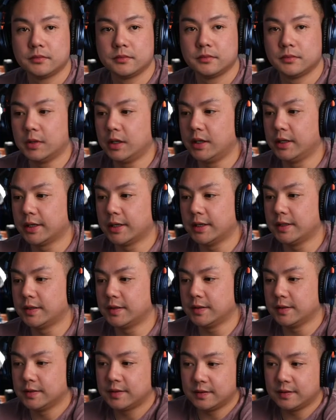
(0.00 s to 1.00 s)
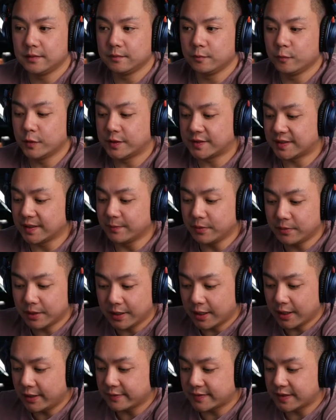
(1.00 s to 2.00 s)
Like I, with some of my
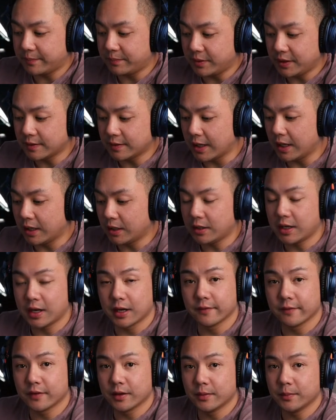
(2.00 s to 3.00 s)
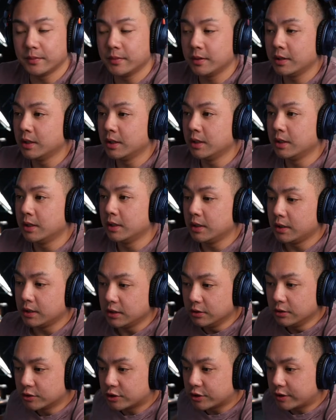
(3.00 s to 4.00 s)
knives, I beat the hell out of them.
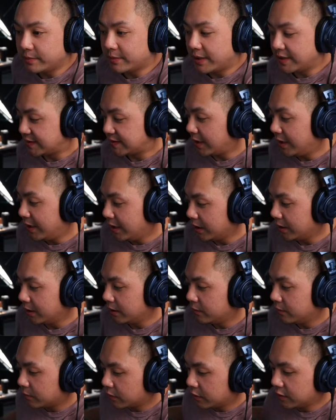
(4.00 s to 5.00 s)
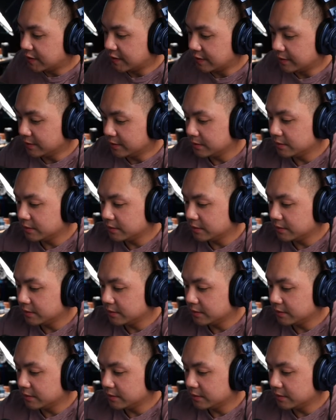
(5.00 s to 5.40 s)
Usually my Zan, where is it?